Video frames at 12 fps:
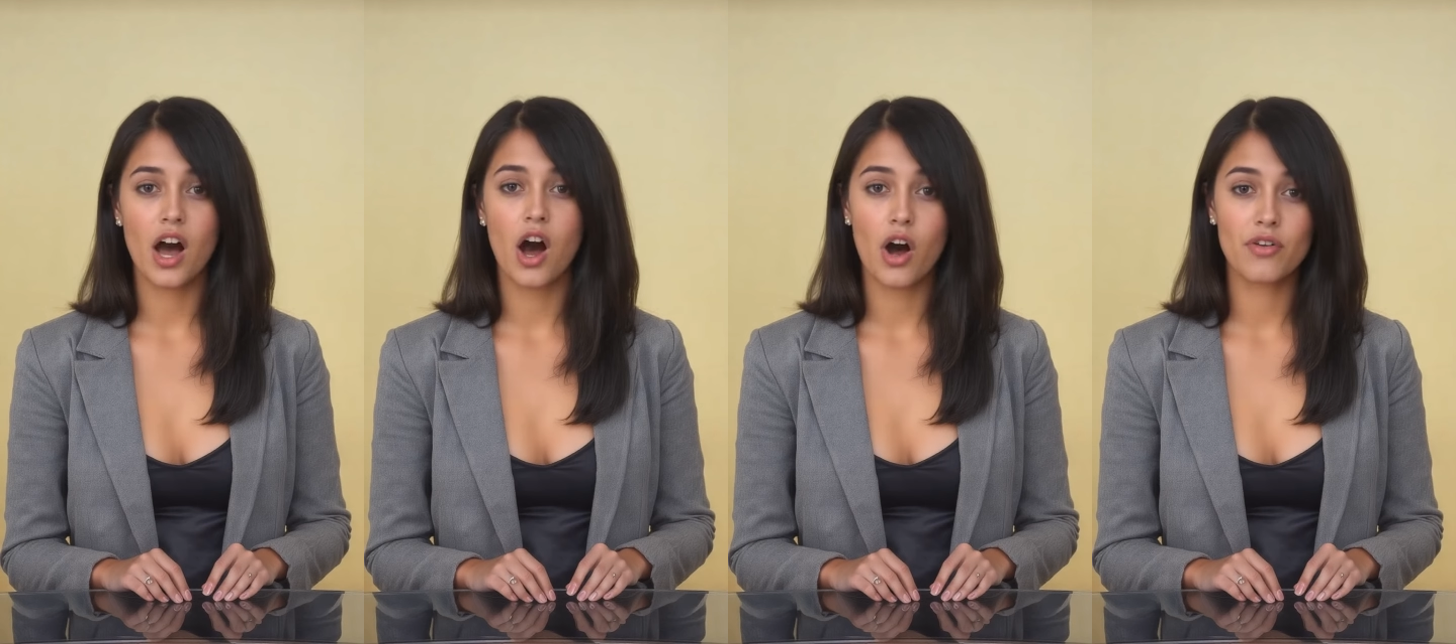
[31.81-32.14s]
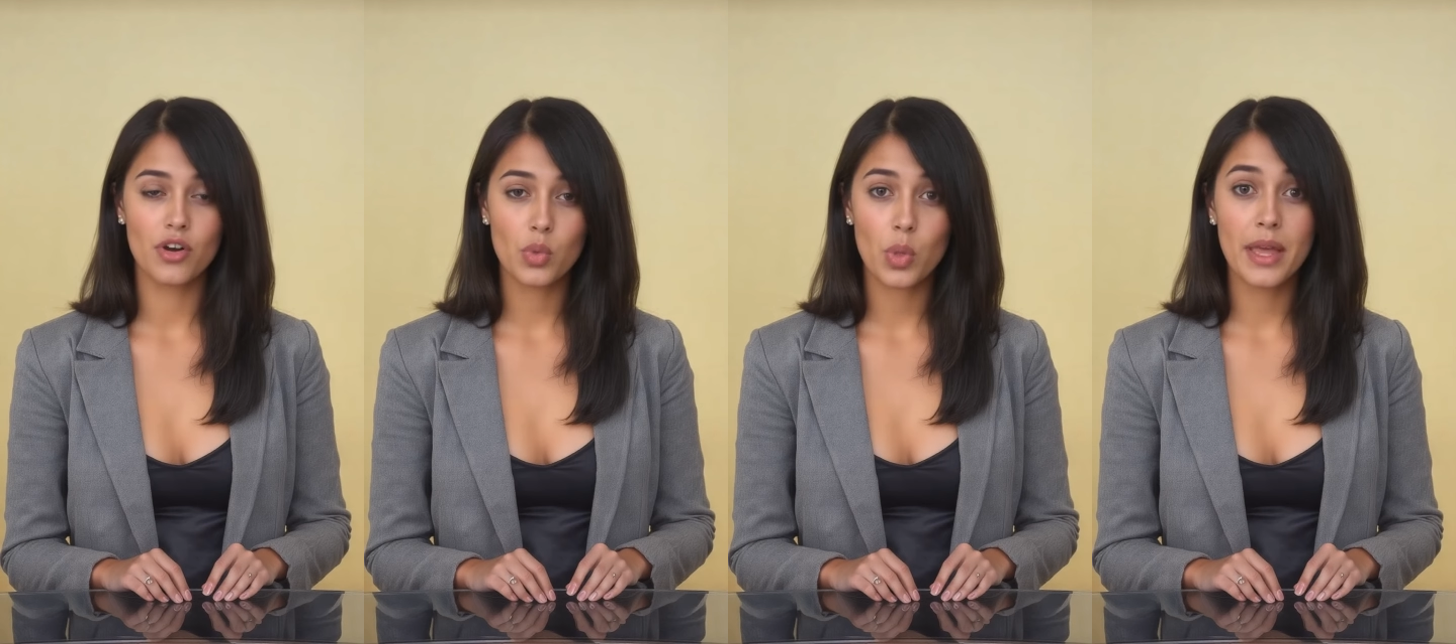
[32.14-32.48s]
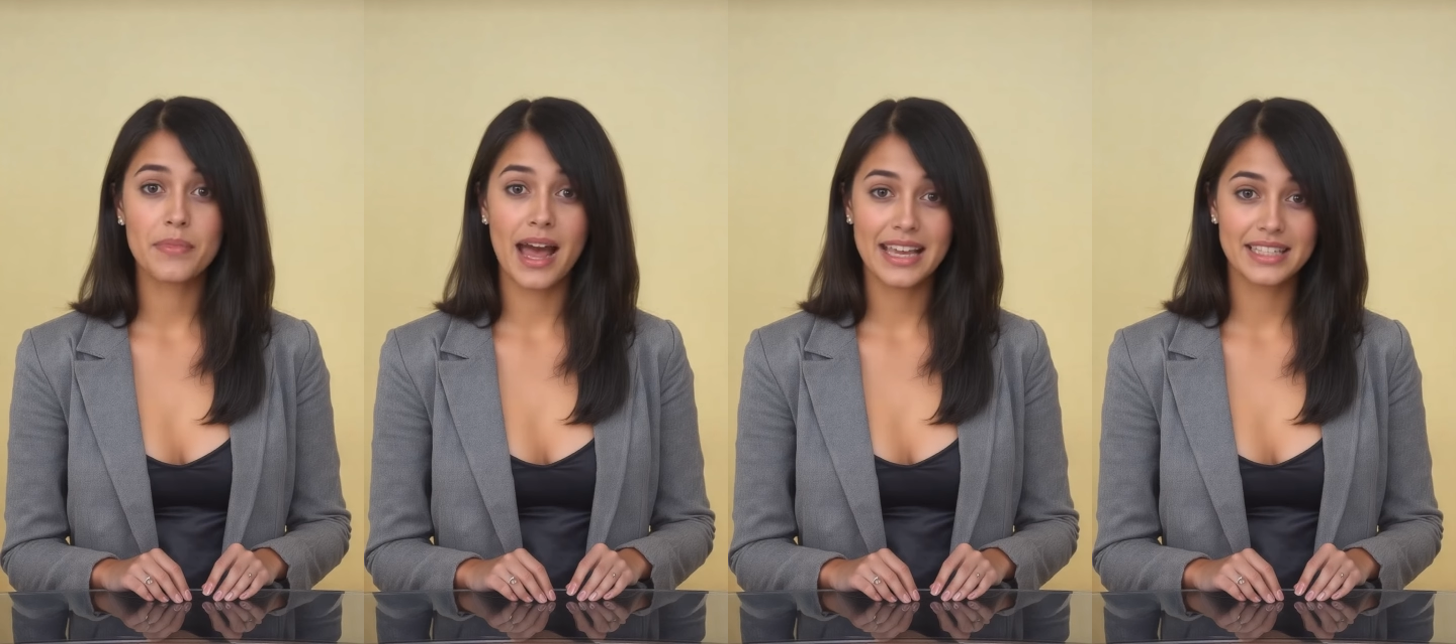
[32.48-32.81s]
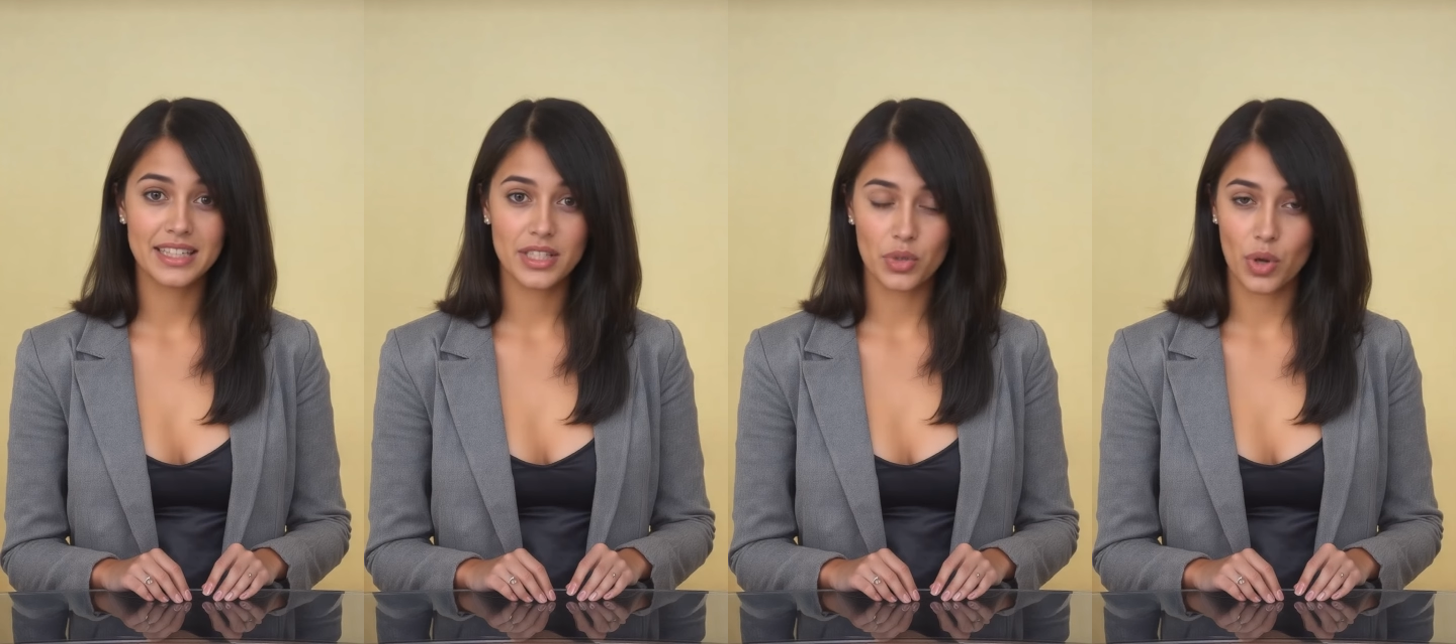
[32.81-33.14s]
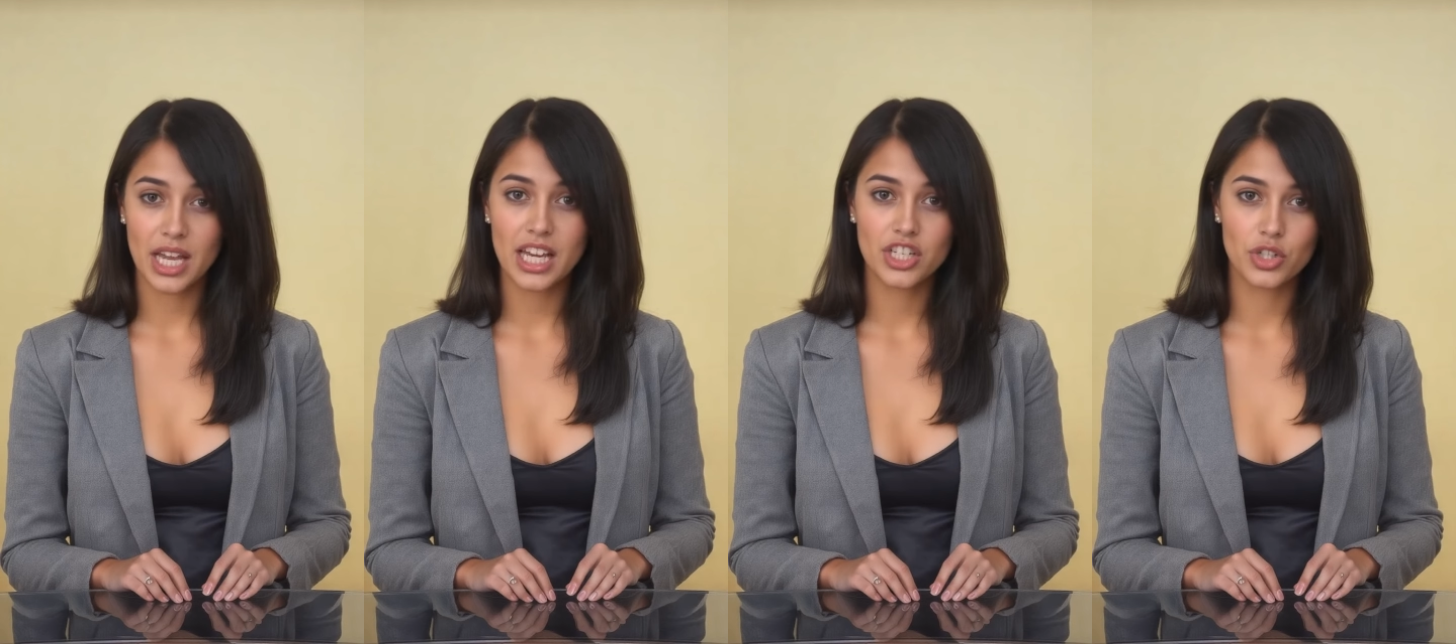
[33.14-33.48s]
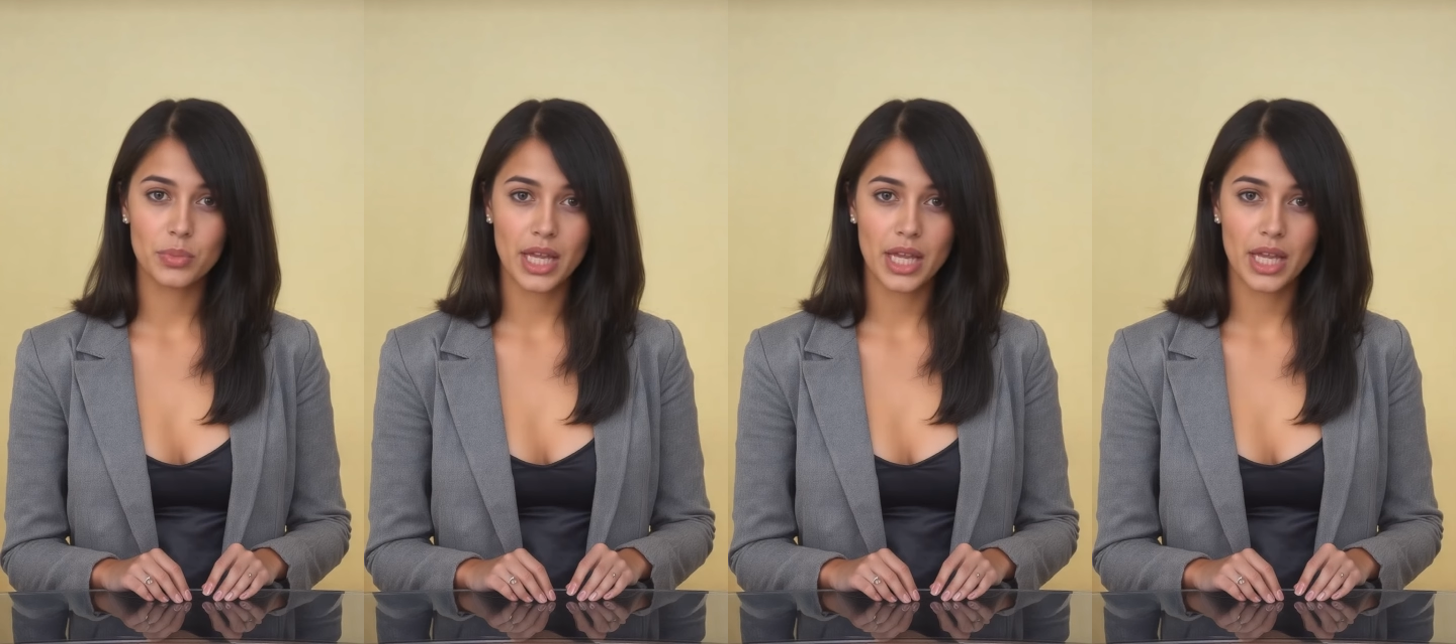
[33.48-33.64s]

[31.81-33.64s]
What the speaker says: over 1,300